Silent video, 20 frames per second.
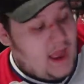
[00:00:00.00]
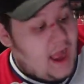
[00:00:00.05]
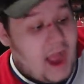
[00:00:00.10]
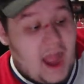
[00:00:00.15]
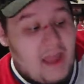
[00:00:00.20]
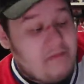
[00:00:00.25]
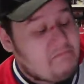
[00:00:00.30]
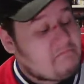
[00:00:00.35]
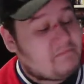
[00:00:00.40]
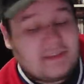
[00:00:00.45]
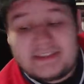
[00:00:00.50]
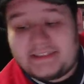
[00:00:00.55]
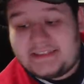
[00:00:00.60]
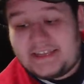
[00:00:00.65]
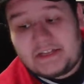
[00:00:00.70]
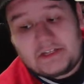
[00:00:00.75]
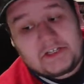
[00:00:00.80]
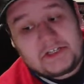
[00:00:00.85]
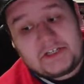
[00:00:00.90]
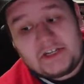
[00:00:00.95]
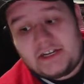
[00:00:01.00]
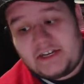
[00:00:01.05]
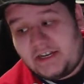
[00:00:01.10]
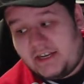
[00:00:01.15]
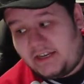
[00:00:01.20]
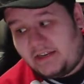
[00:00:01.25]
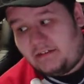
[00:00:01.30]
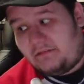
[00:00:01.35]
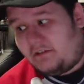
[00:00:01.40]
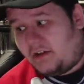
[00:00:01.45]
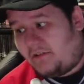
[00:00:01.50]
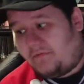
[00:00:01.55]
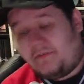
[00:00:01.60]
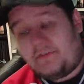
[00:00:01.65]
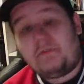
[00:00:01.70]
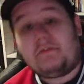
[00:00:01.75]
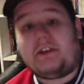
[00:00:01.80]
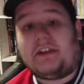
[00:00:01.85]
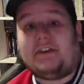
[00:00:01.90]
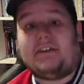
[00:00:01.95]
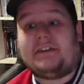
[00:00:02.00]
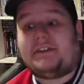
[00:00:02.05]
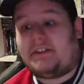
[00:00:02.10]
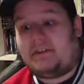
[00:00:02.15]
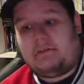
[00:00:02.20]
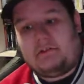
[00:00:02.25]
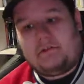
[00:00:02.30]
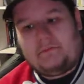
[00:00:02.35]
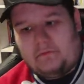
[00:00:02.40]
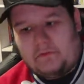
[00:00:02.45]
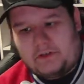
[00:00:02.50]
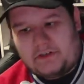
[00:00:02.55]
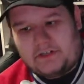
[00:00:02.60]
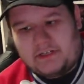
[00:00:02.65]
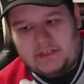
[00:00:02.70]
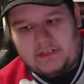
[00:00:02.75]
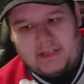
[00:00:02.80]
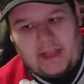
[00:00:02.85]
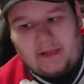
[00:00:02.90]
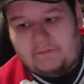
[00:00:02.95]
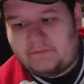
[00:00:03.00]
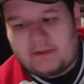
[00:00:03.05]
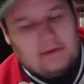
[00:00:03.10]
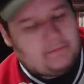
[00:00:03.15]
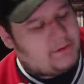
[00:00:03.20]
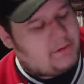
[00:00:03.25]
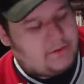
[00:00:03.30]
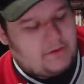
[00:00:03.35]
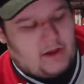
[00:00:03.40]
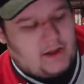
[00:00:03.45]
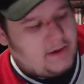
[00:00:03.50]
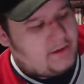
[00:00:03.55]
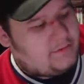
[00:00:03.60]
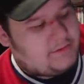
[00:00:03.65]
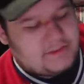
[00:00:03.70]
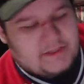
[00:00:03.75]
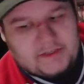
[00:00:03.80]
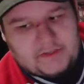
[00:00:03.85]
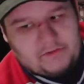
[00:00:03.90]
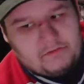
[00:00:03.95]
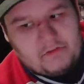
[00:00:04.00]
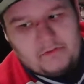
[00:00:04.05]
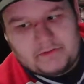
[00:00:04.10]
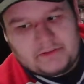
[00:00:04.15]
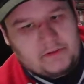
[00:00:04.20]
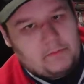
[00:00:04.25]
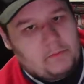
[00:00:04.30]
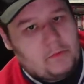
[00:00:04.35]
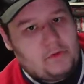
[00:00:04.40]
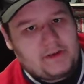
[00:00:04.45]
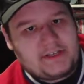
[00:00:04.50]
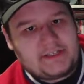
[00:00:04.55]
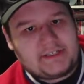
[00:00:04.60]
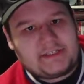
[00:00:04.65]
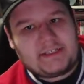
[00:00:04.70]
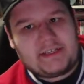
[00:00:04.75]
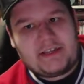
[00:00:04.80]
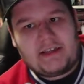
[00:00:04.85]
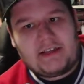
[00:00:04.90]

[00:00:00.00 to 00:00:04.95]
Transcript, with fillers: I haven't played that shit in a few years though, unfortunately. I've never thought to do it with the boys.